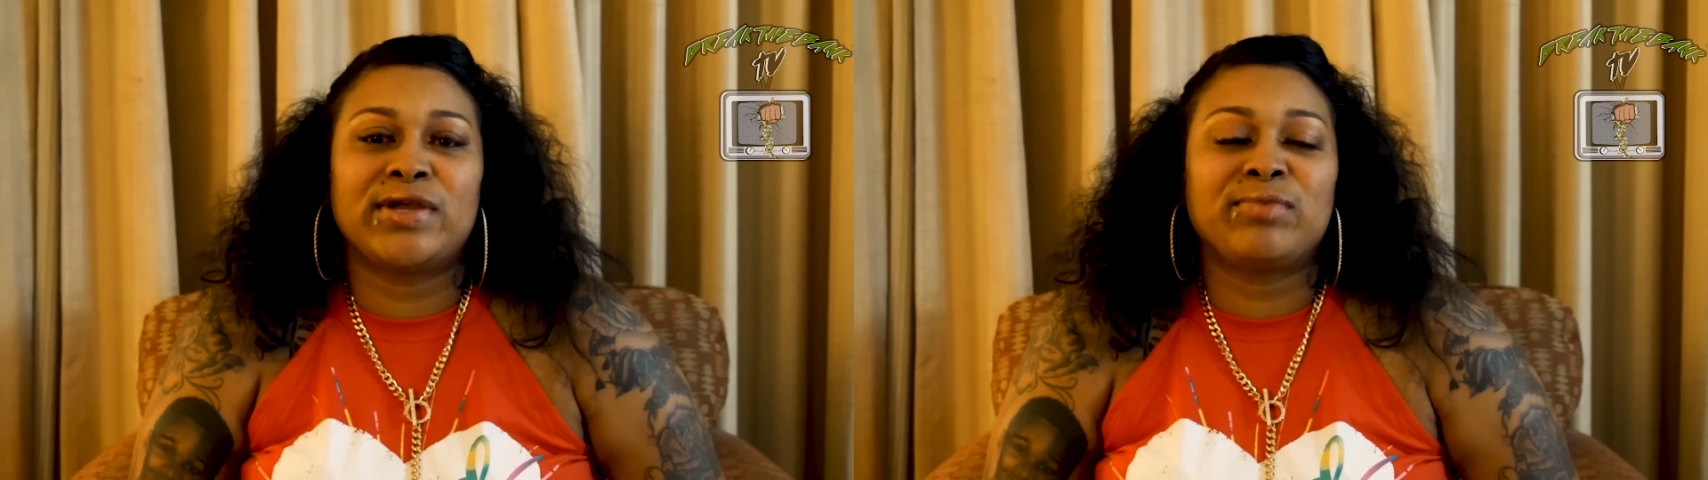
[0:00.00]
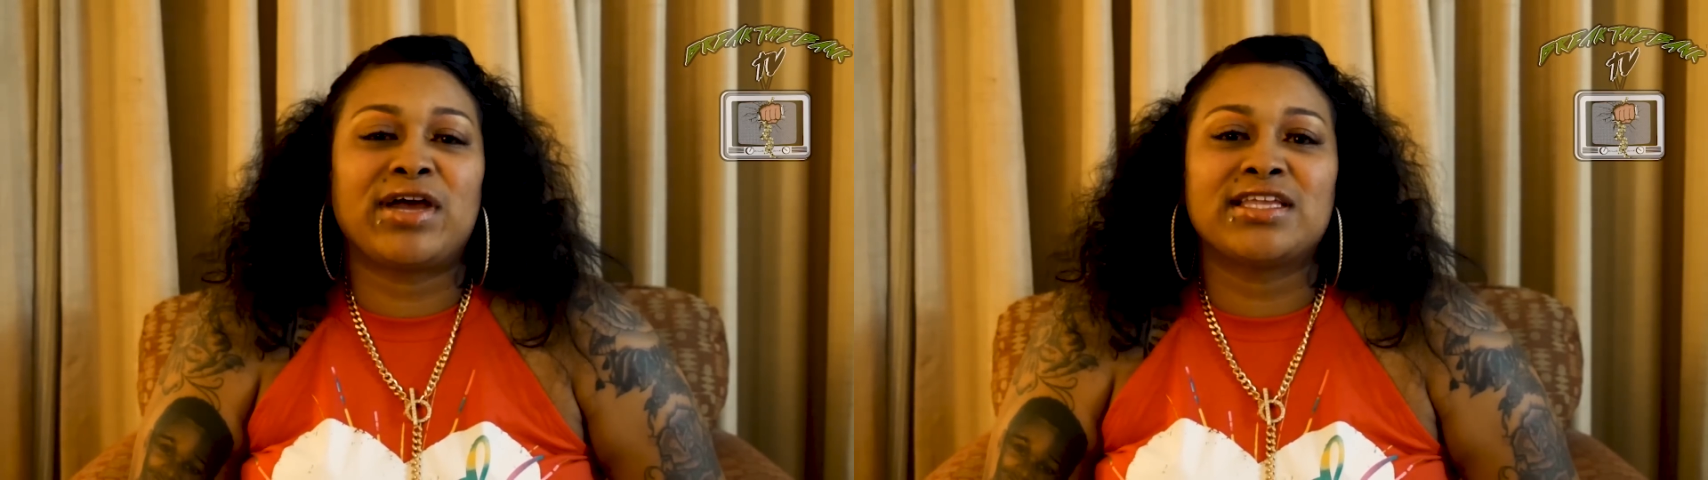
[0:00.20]

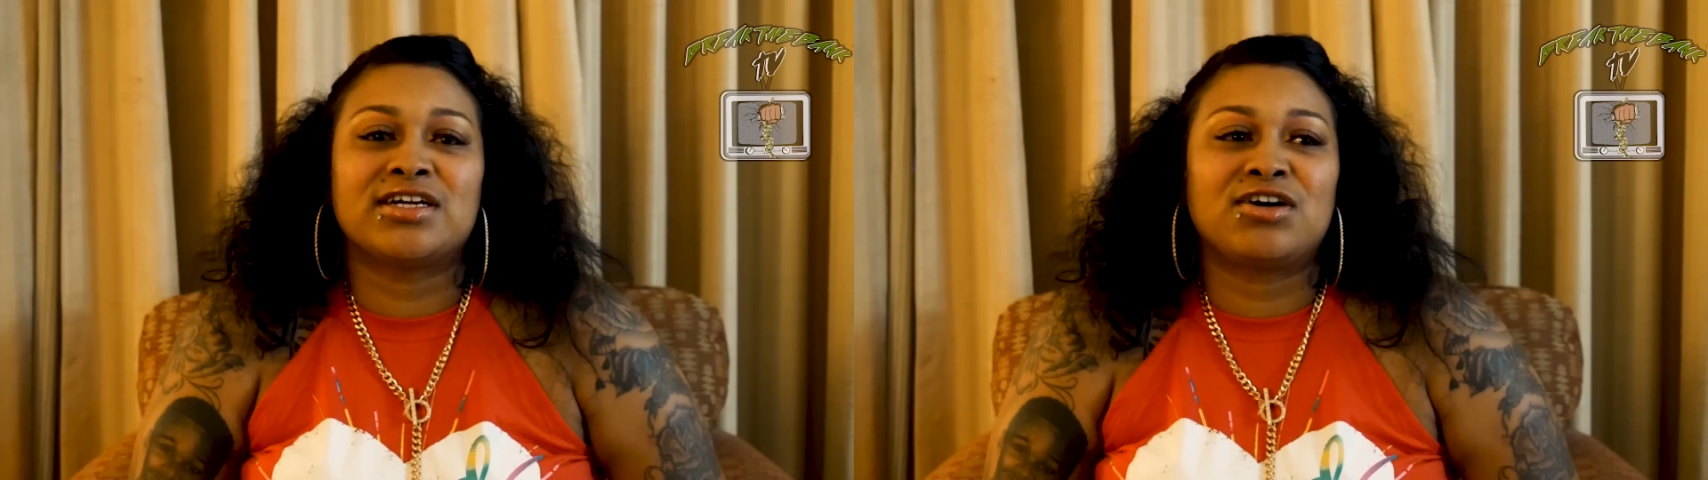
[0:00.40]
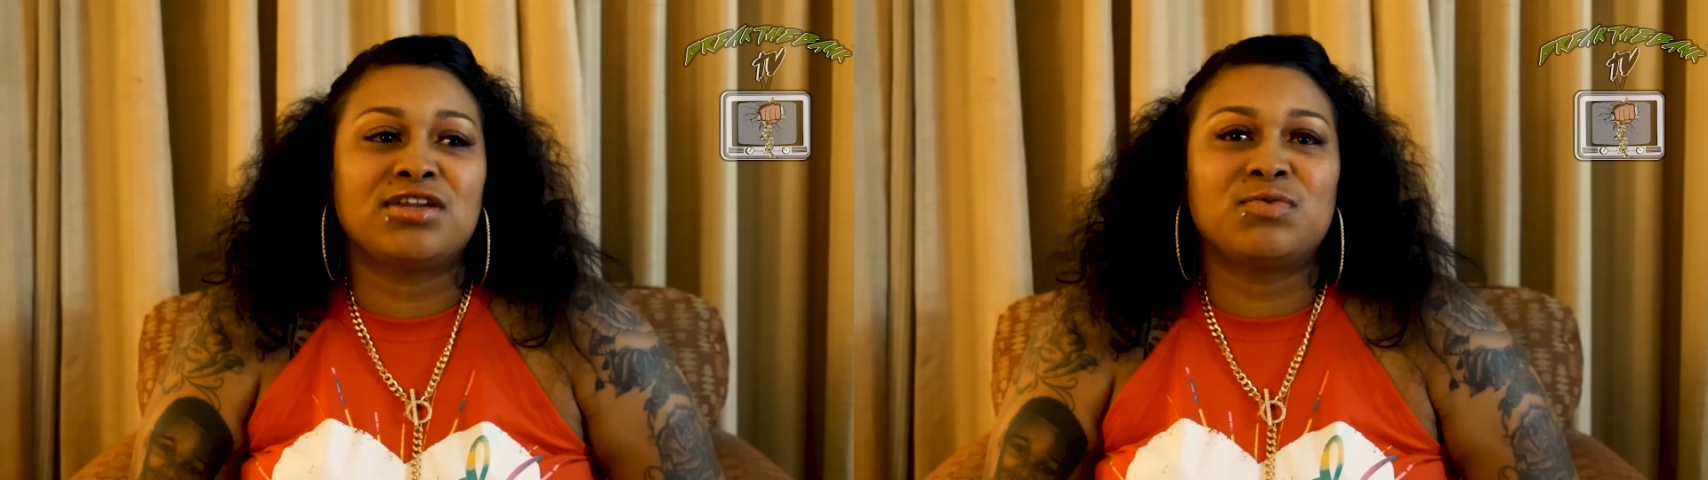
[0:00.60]
he probably
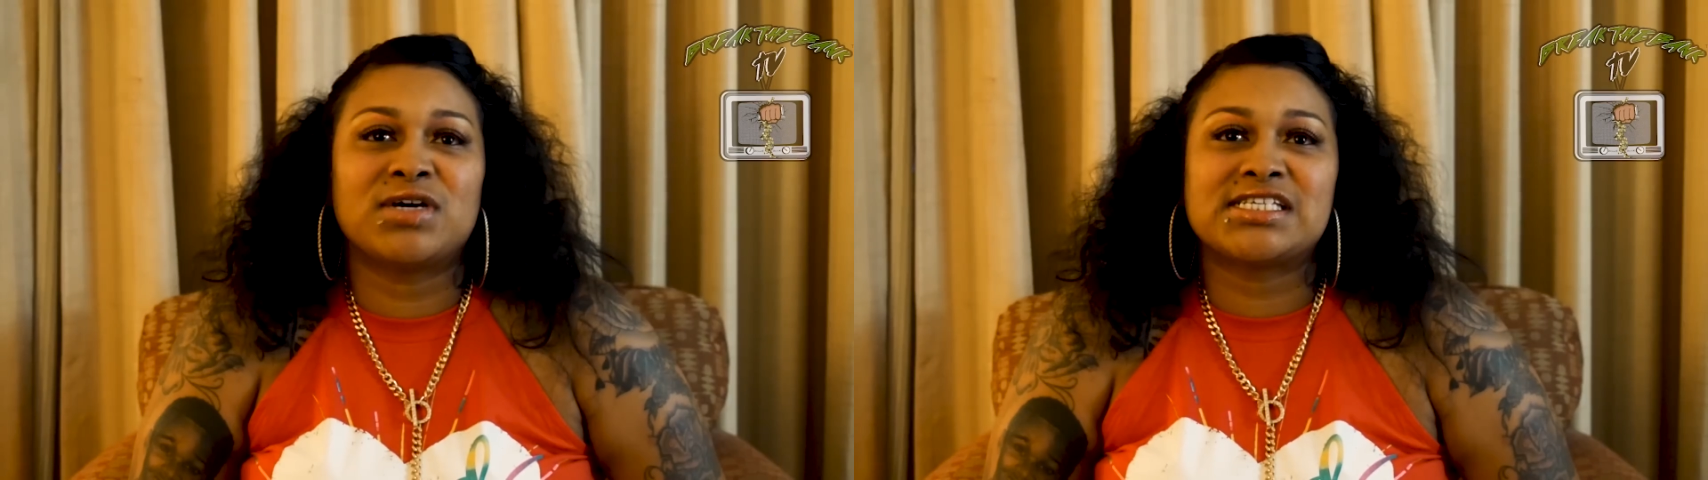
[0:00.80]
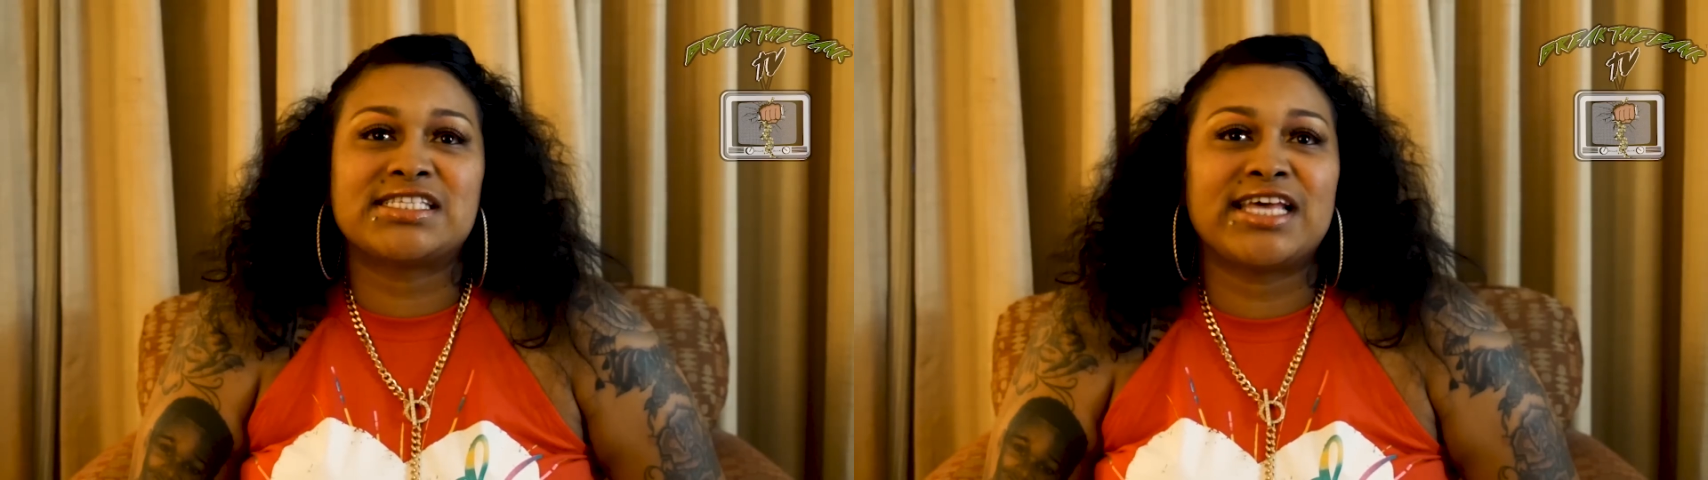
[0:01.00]
the only
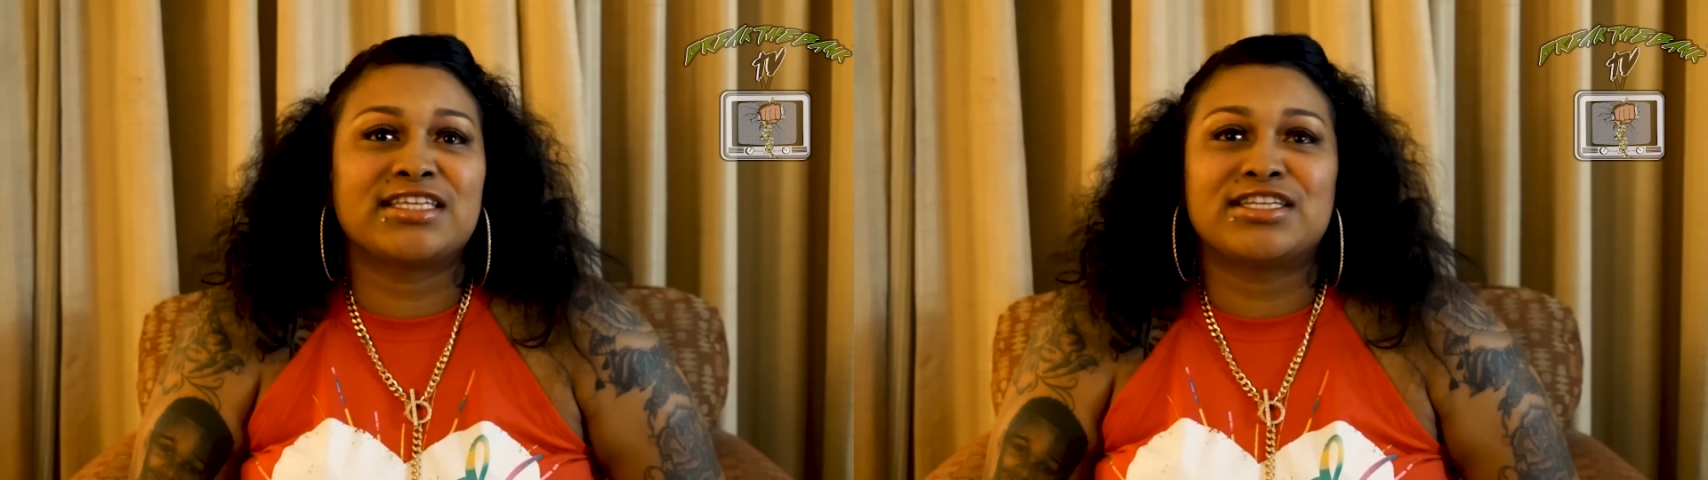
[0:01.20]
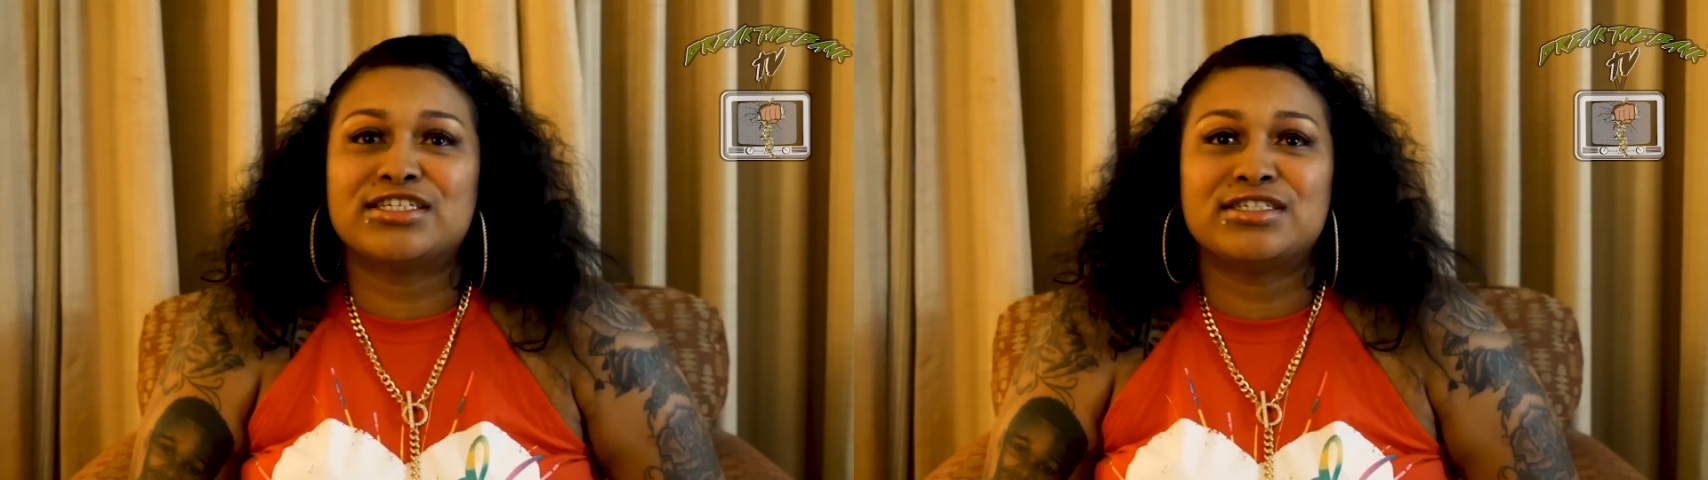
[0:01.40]
one
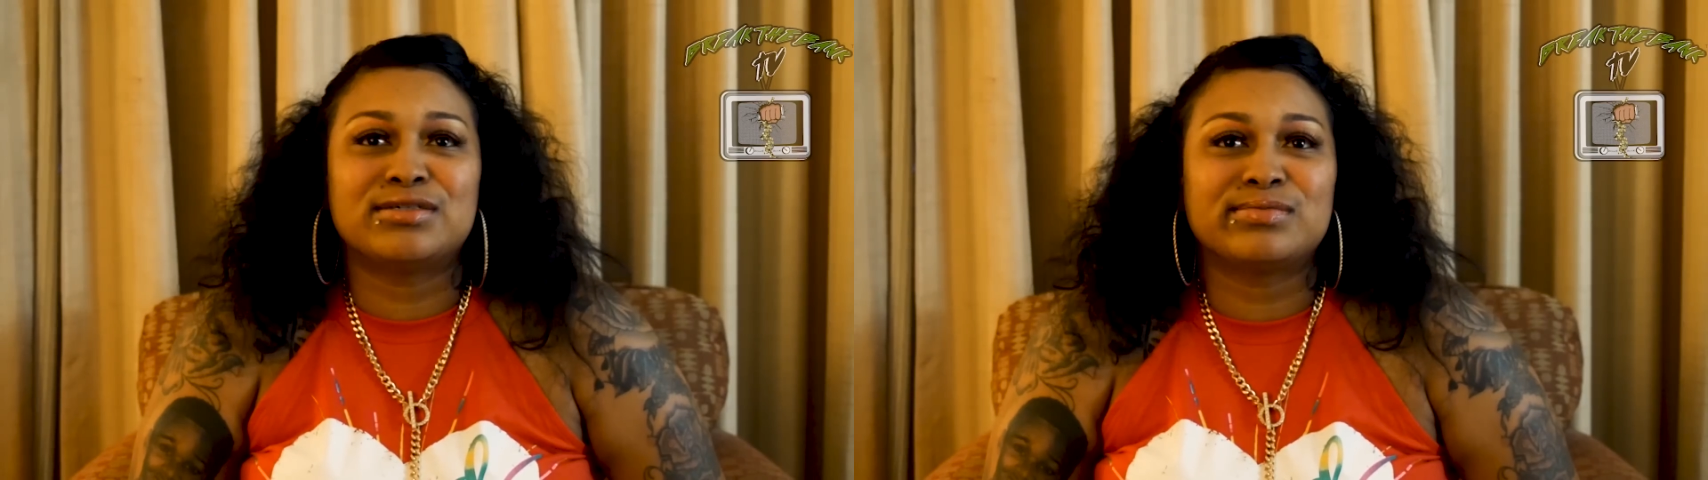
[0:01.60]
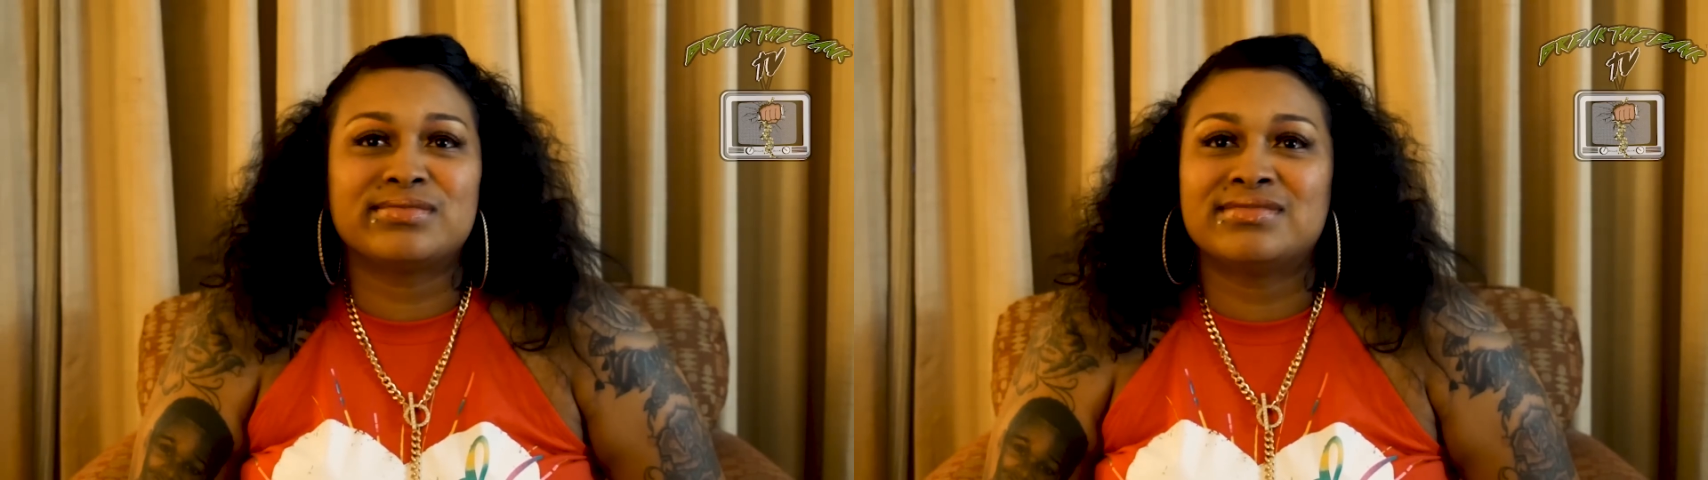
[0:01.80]
standing
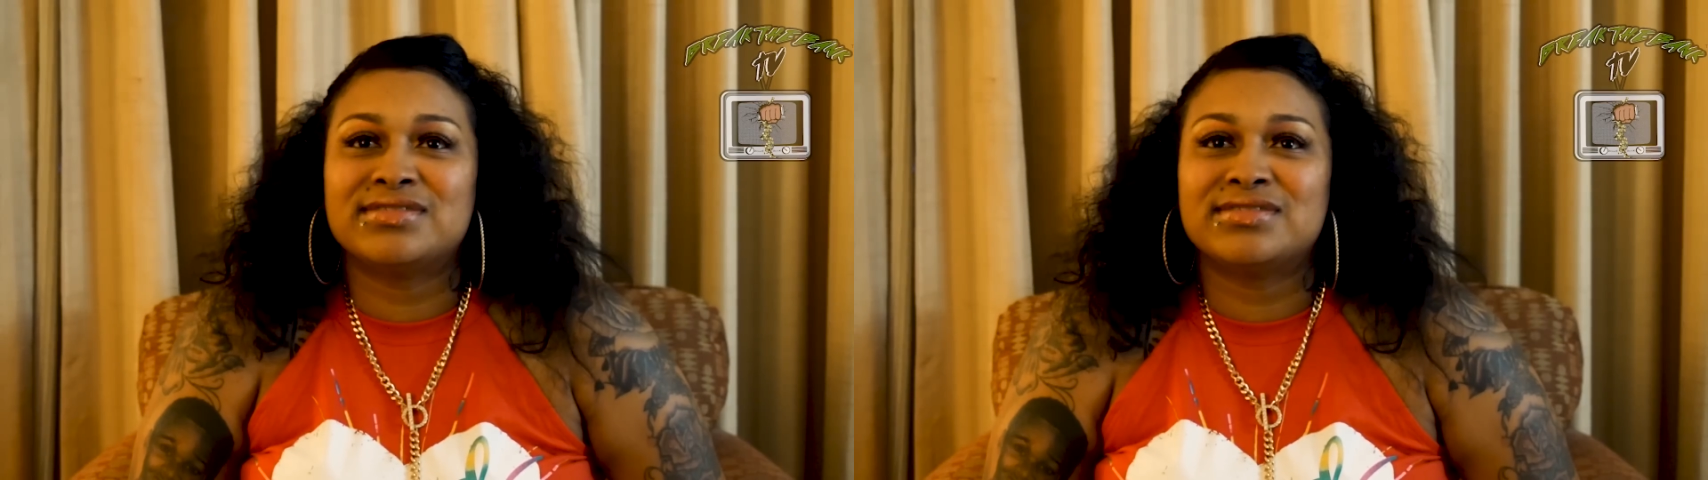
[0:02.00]
up,